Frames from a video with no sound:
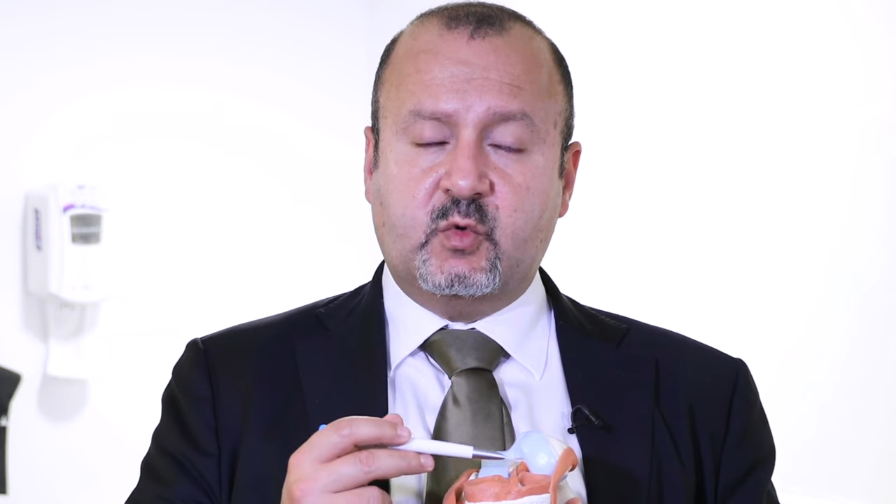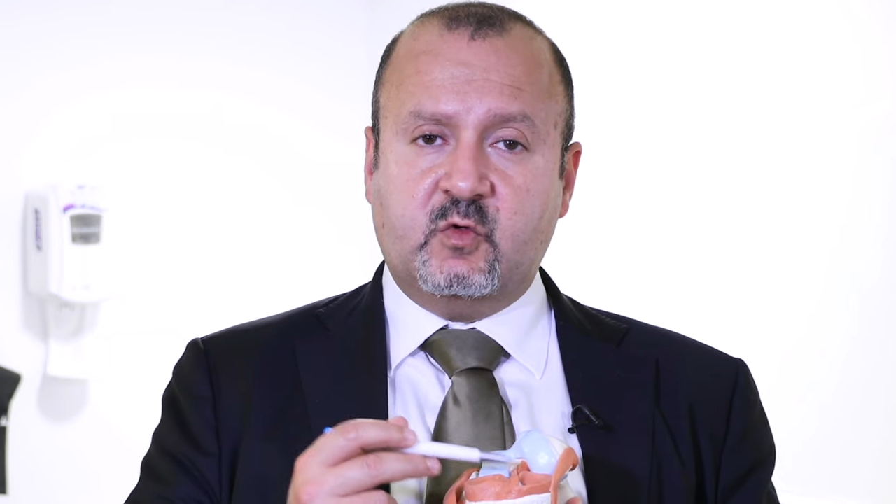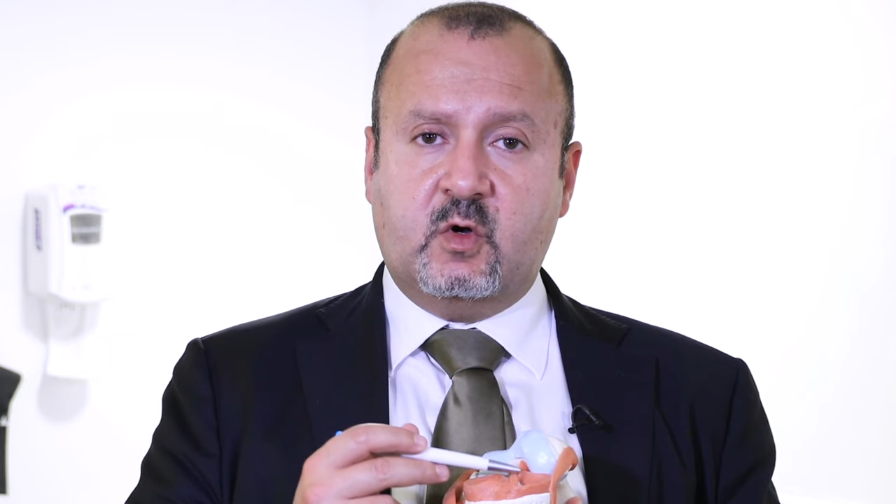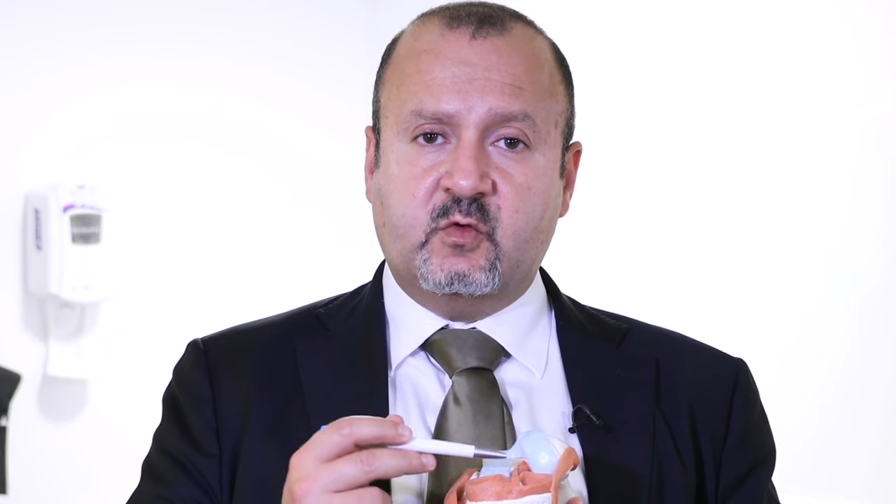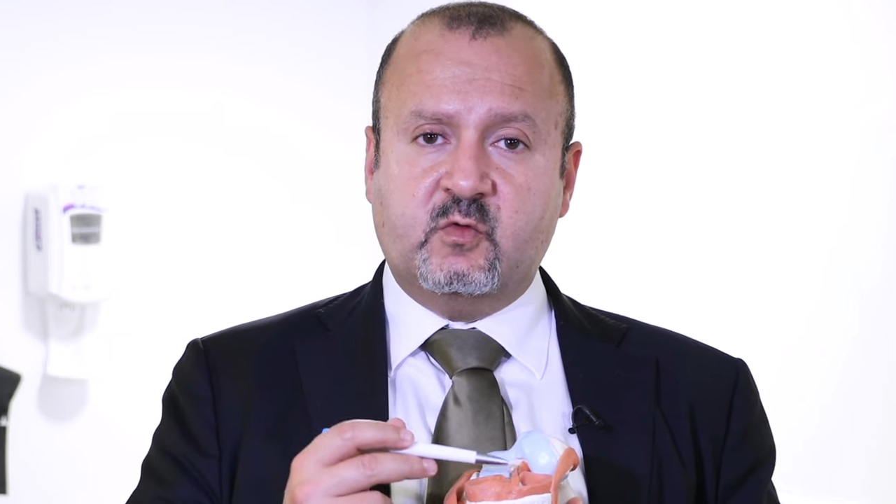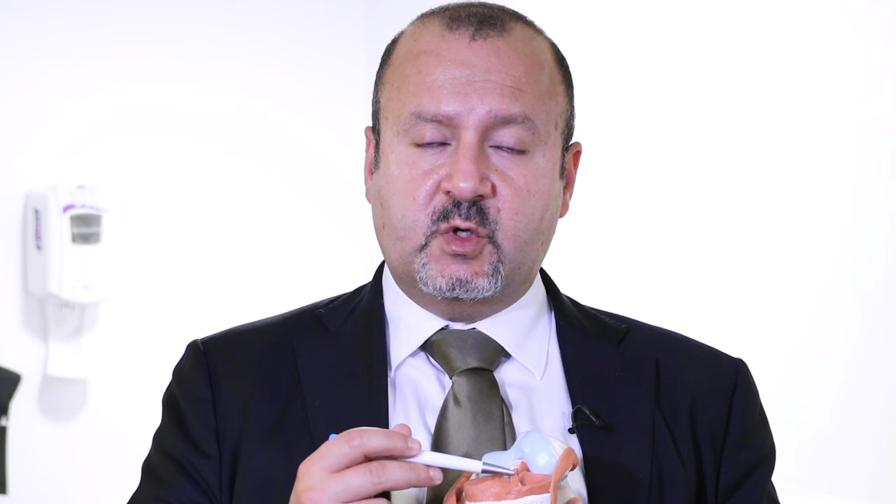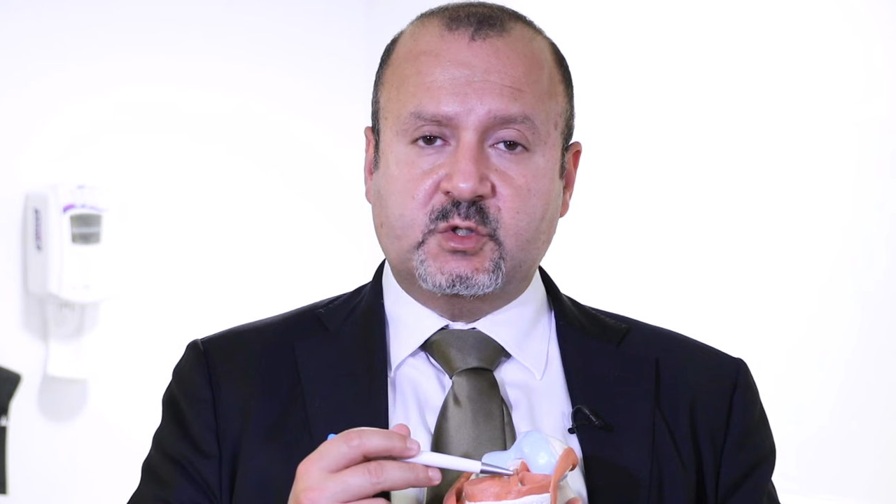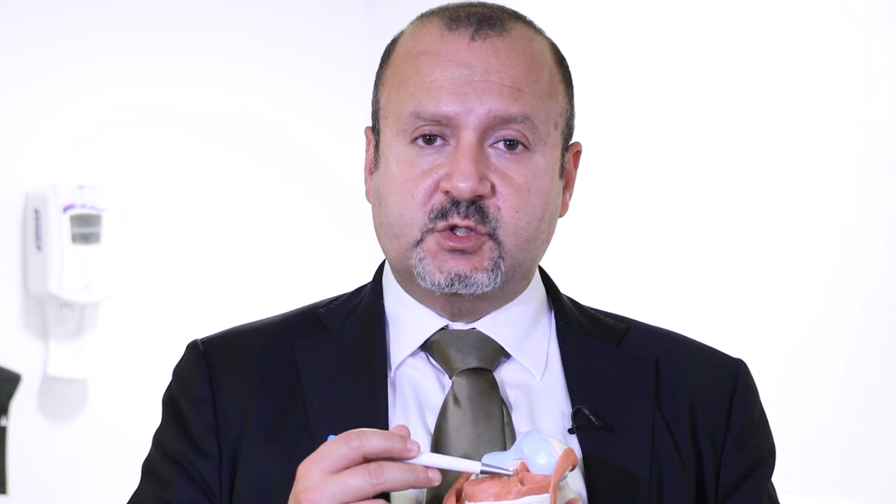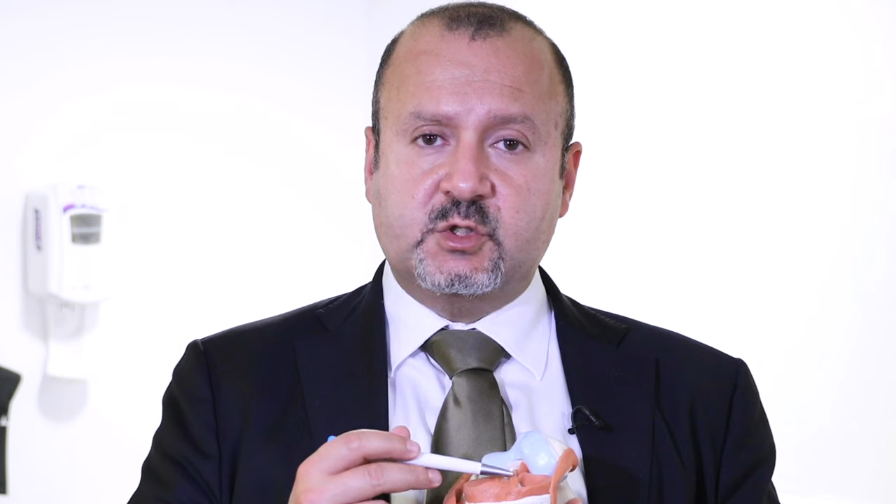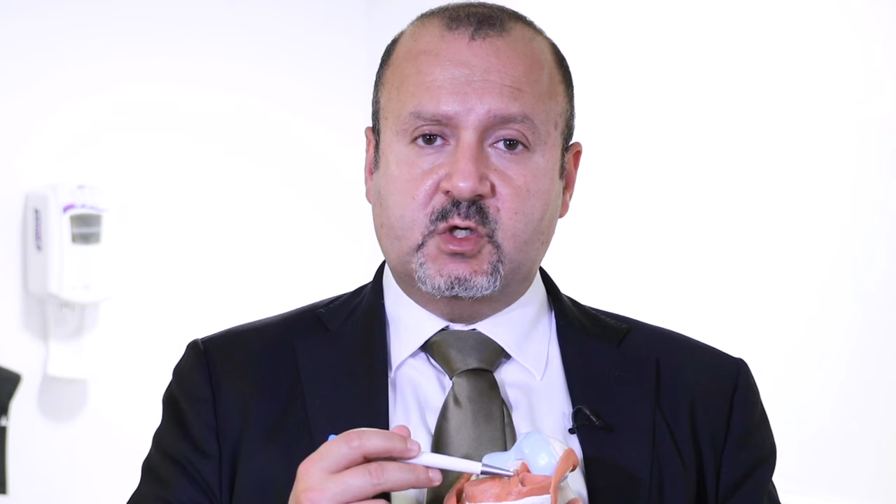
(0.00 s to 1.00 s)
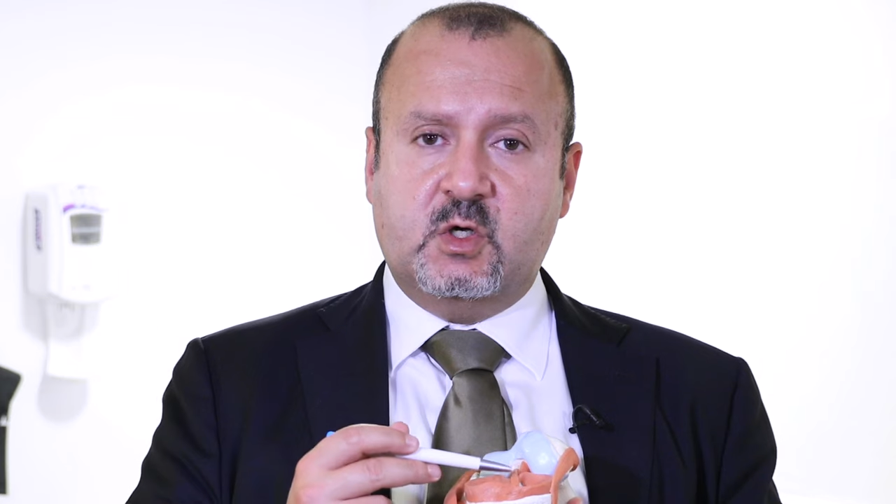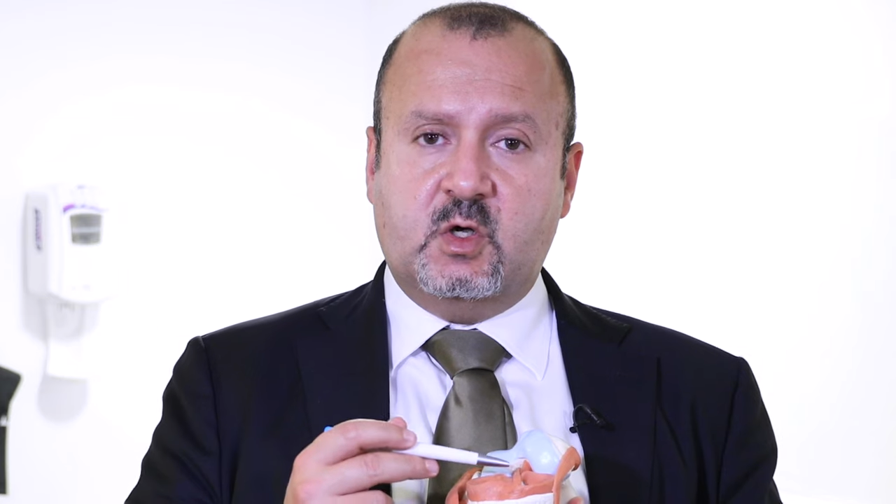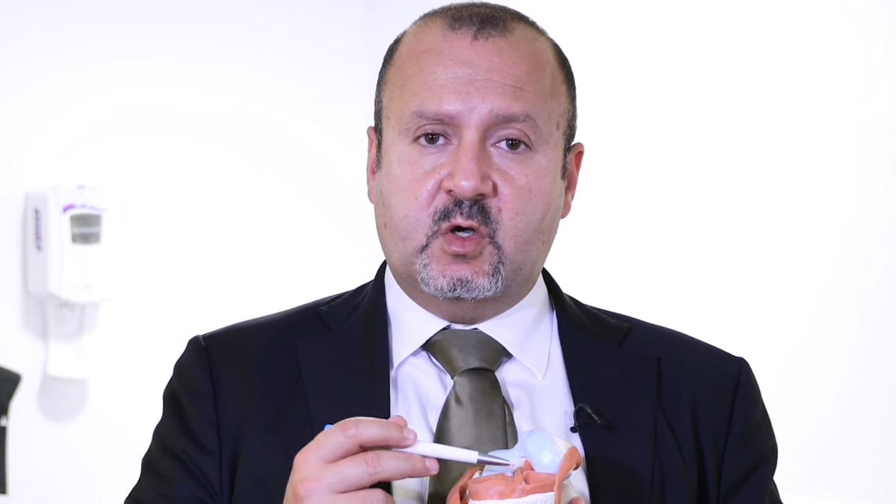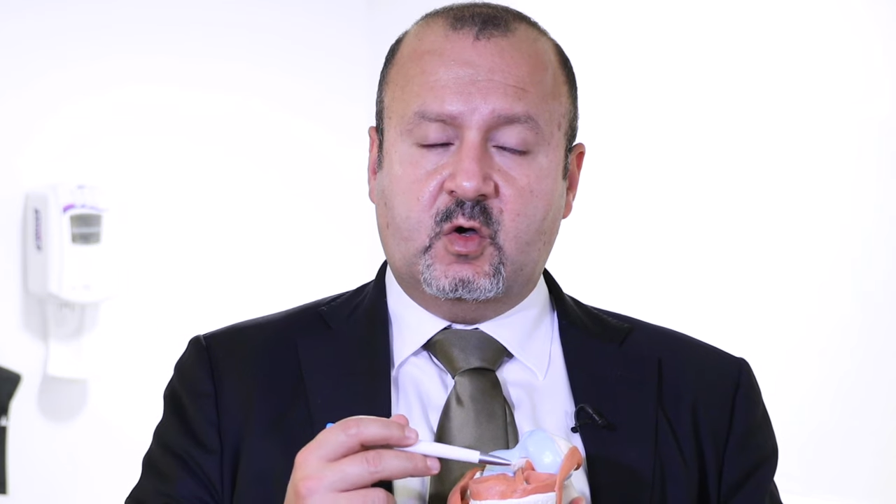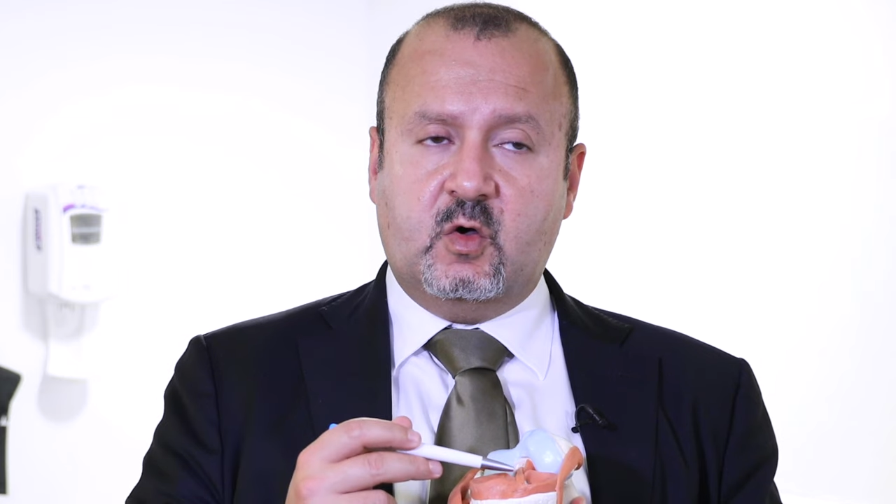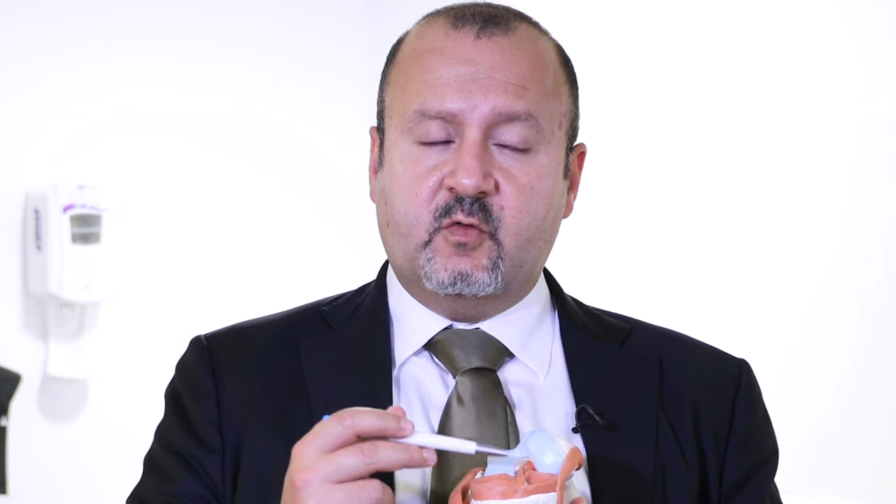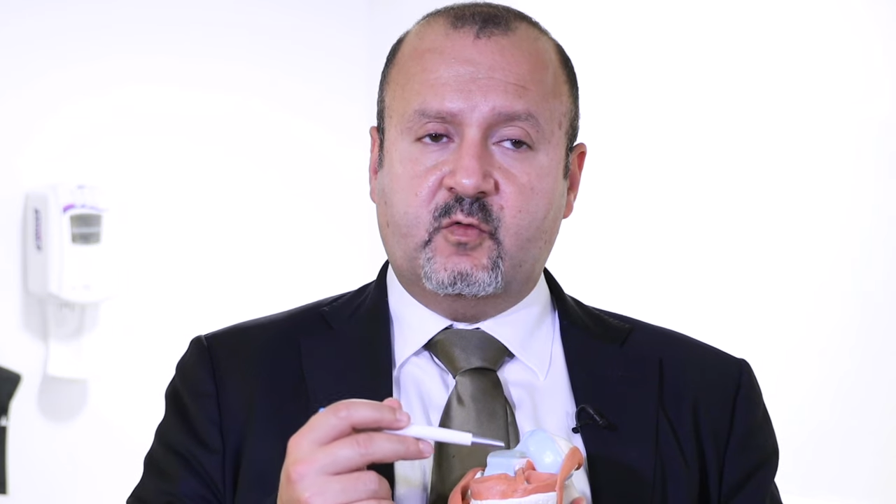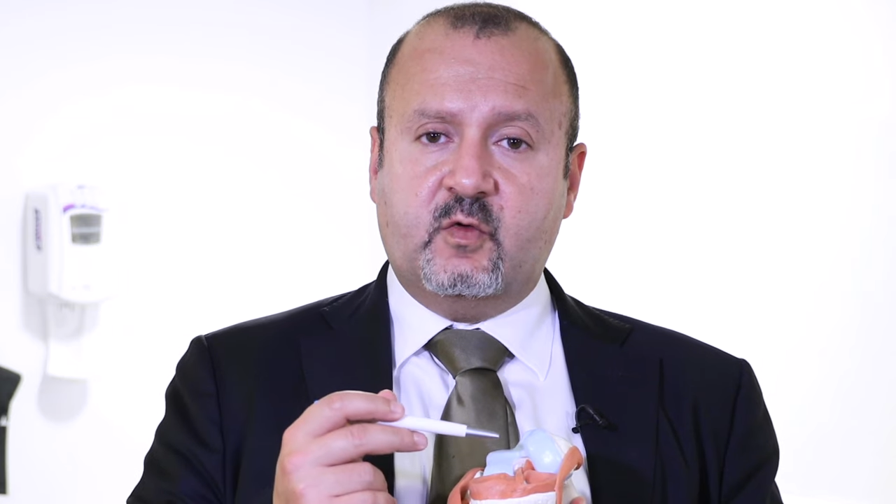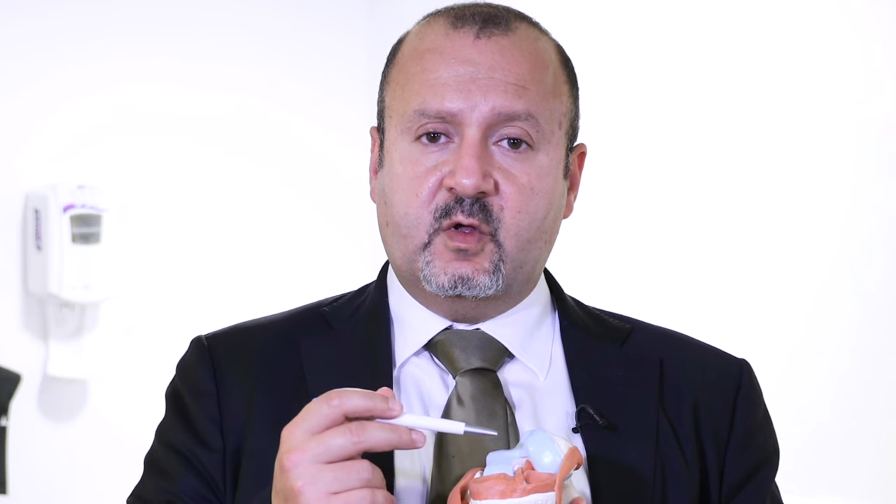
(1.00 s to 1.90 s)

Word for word: preserve as much of